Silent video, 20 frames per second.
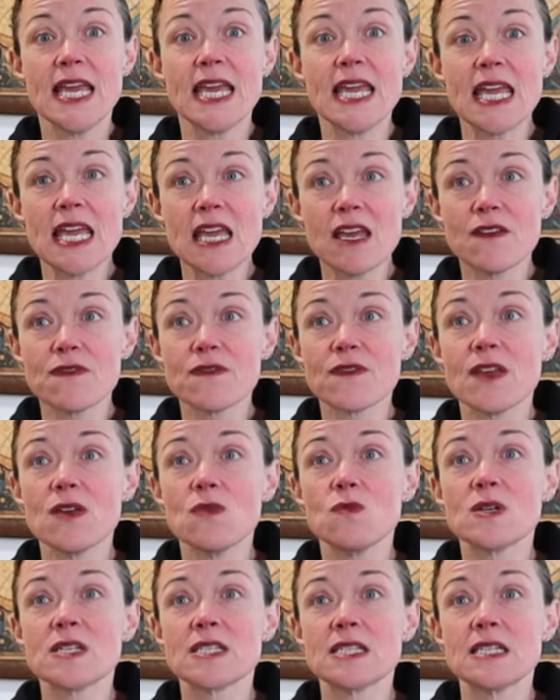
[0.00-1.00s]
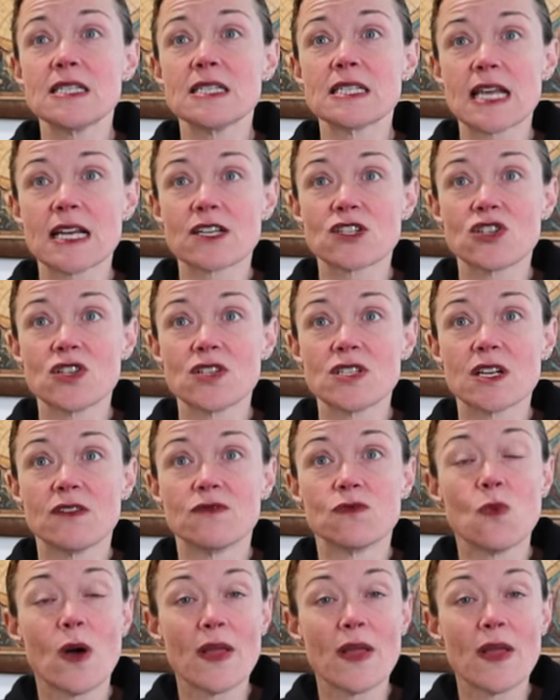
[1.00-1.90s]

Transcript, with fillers: if it was in sections of